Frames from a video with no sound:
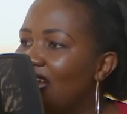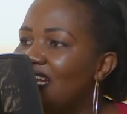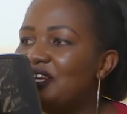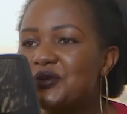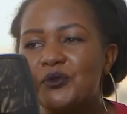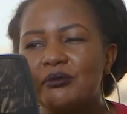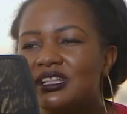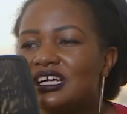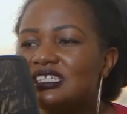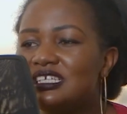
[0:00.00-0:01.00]
And I
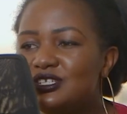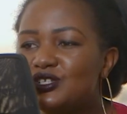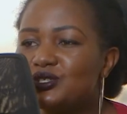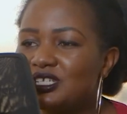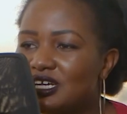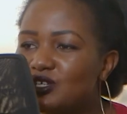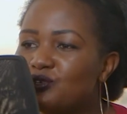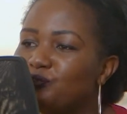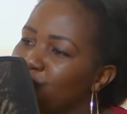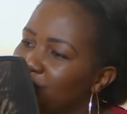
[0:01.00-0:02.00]
remember that
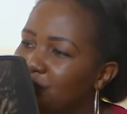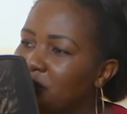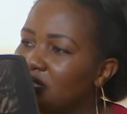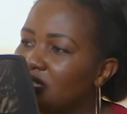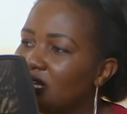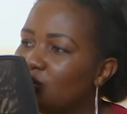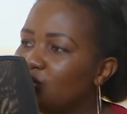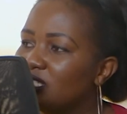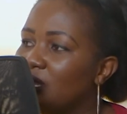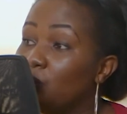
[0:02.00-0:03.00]
introduction very well
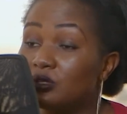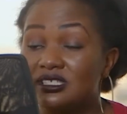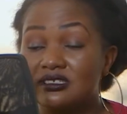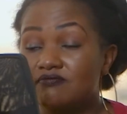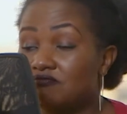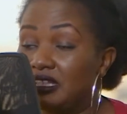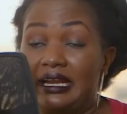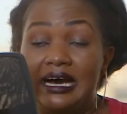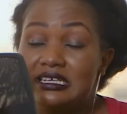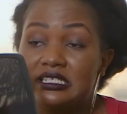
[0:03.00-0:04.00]
because I was the
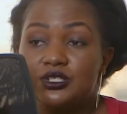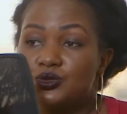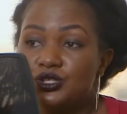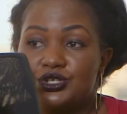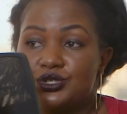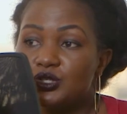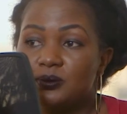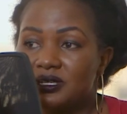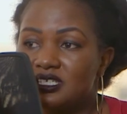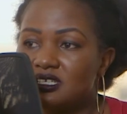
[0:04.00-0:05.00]
last to
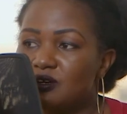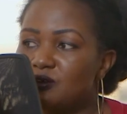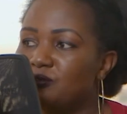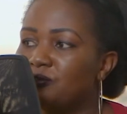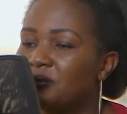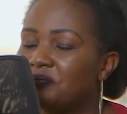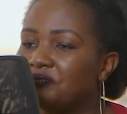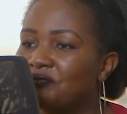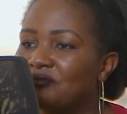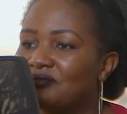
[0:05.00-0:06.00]
introduce myself.
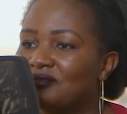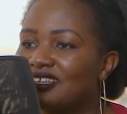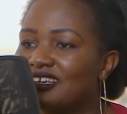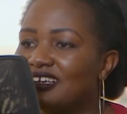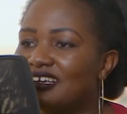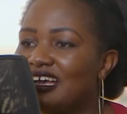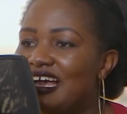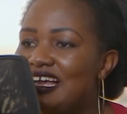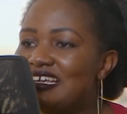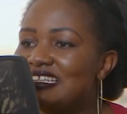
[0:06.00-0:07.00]

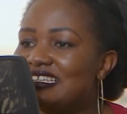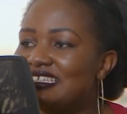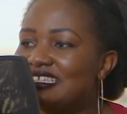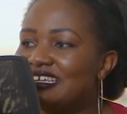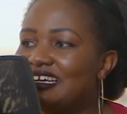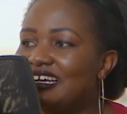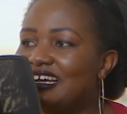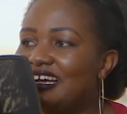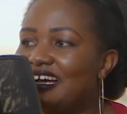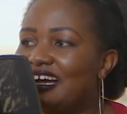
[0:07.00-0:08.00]
And
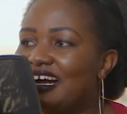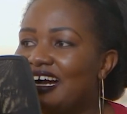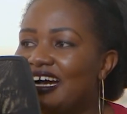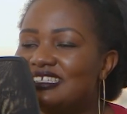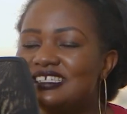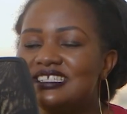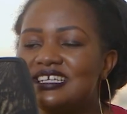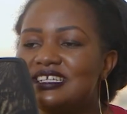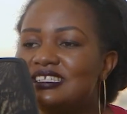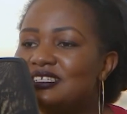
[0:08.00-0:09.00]
I just
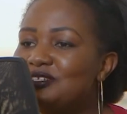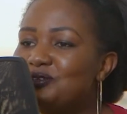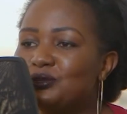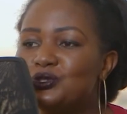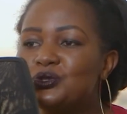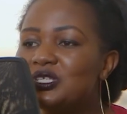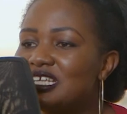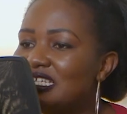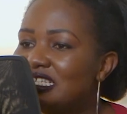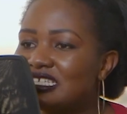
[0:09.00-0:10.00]
said, 2
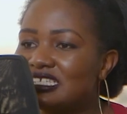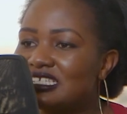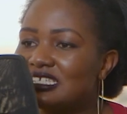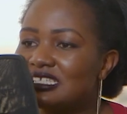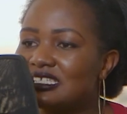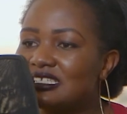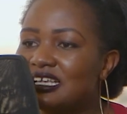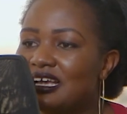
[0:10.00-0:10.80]
sentences.